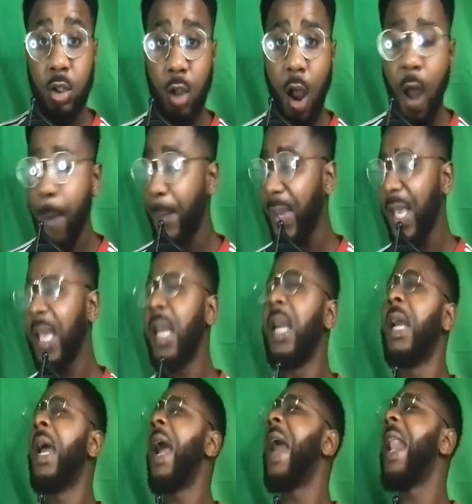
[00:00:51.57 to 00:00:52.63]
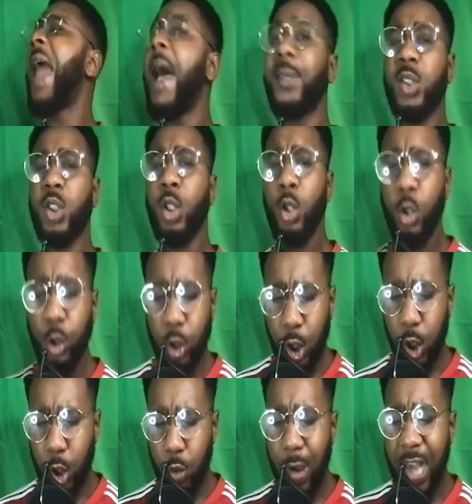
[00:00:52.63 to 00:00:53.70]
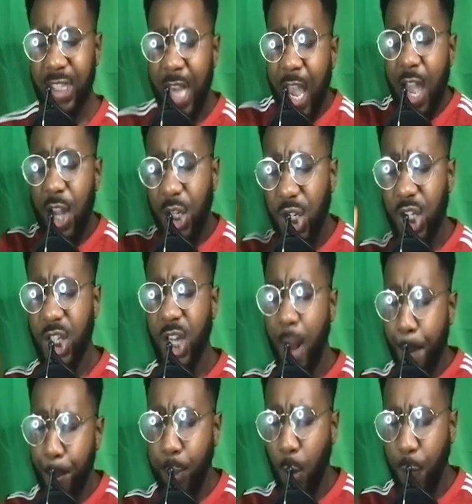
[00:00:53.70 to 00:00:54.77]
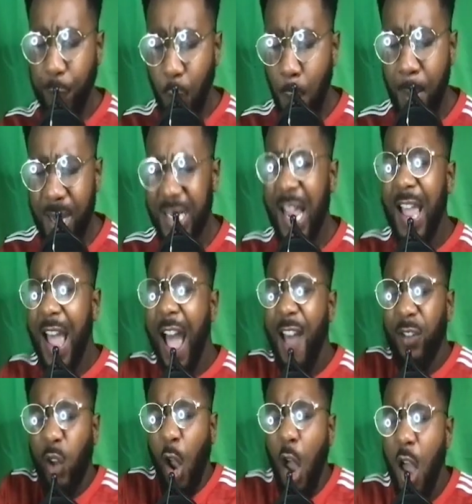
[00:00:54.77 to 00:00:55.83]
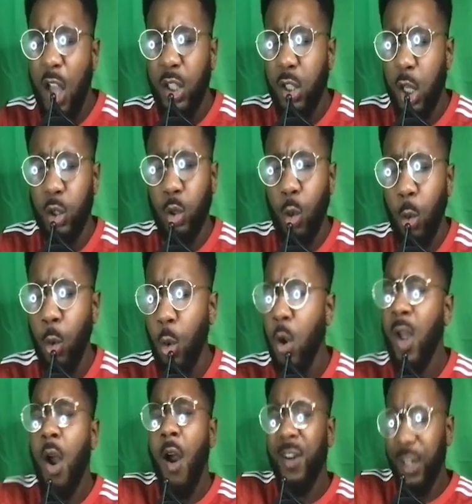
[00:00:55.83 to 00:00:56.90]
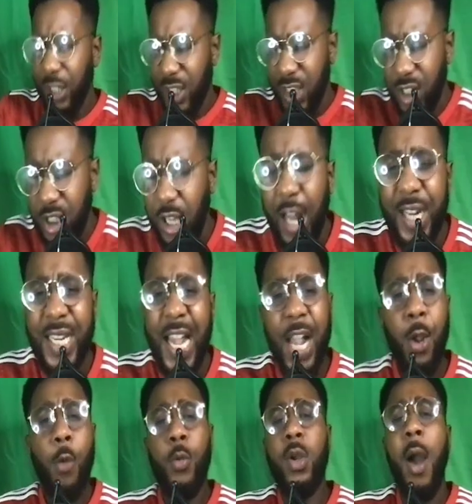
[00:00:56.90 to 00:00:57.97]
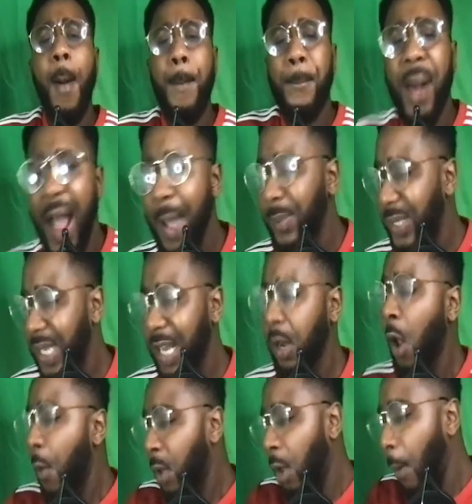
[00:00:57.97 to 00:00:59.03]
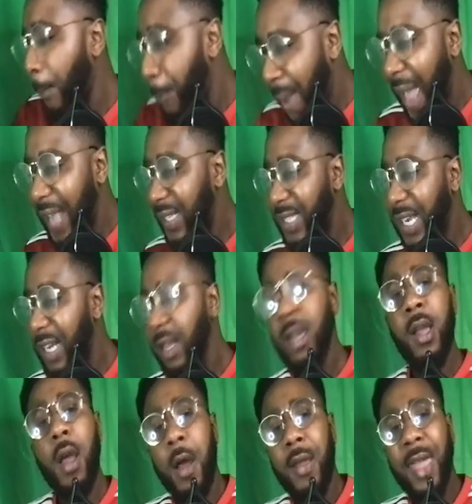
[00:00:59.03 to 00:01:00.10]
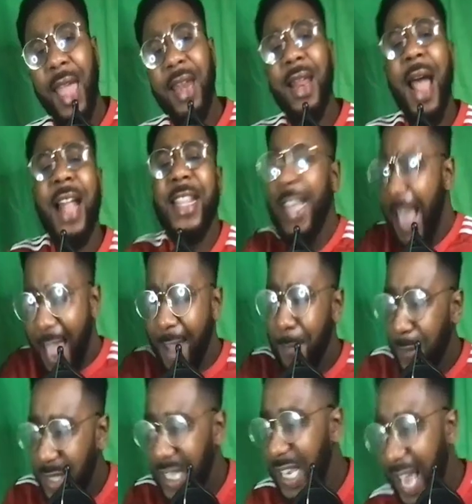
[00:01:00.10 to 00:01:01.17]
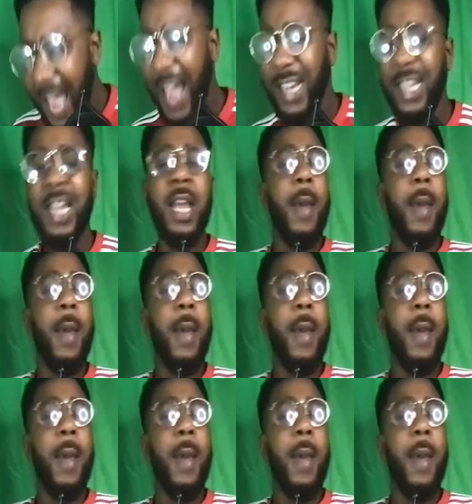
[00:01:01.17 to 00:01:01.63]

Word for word: Derby. An absolute disgrace. A shit performance has hurt us all on a Sunday. We got piped in, we got packed in again at the empty head.